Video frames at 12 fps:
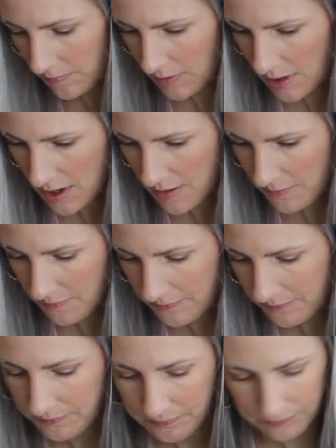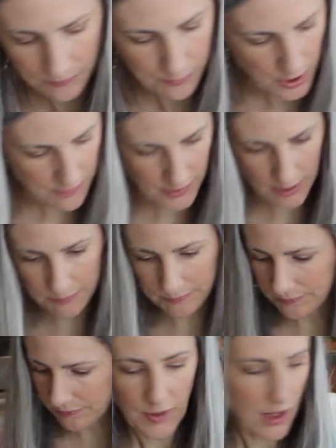Okay. Perfect.
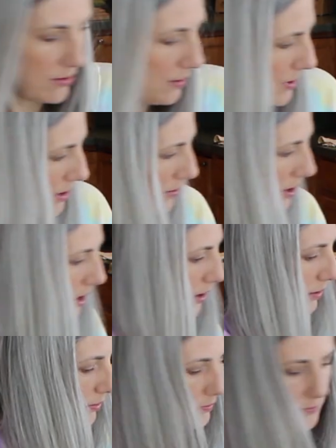So I'm going to take